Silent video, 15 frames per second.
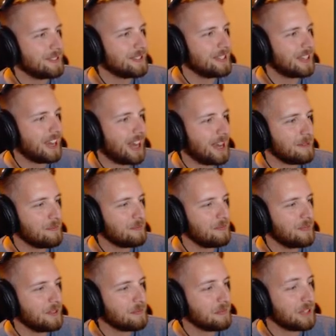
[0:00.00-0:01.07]

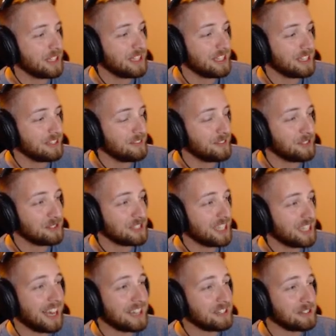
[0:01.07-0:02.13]
I'm completely confused.
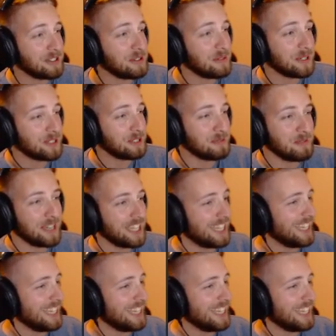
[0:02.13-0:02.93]
Yeah, I don't know what you mean.